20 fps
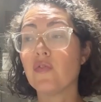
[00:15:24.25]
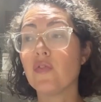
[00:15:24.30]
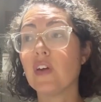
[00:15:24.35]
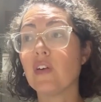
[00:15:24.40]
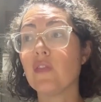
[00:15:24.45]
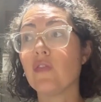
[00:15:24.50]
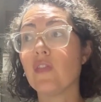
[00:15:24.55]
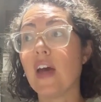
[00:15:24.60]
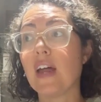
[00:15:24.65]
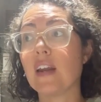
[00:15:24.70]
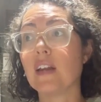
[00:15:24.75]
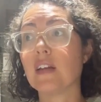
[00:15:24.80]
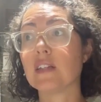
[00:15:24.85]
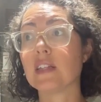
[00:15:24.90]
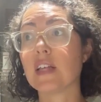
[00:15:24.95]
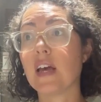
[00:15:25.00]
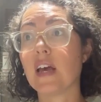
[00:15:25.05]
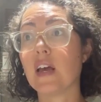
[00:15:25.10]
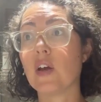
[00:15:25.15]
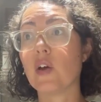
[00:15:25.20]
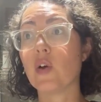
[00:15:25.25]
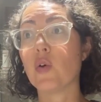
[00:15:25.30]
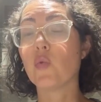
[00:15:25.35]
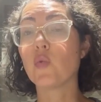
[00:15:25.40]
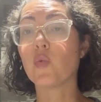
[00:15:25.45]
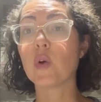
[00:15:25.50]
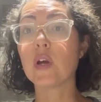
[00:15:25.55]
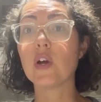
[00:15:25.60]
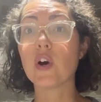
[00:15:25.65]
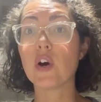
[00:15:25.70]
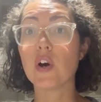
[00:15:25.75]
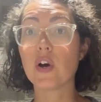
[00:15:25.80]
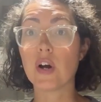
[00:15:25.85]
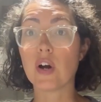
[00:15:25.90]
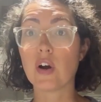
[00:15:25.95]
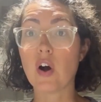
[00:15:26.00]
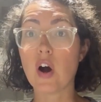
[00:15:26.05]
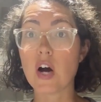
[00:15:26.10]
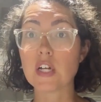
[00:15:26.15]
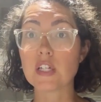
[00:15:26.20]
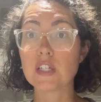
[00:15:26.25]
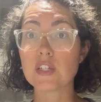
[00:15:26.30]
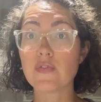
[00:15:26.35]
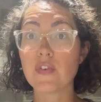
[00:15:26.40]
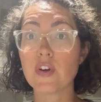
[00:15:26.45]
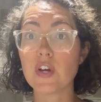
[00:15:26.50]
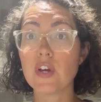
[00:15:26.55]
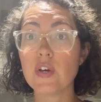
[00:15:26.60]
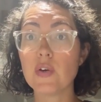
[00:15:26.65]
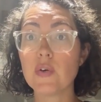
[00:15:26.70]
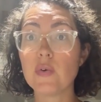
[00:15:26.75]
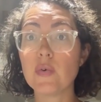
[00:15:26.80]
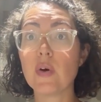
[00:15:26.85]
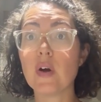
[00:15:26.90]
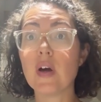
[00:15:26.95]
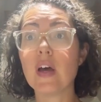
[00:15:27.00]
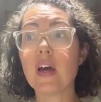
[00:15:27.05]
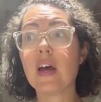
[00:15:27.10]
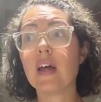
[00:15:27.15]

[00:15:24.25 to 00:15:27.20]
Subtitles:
if that is a recurring cost for you.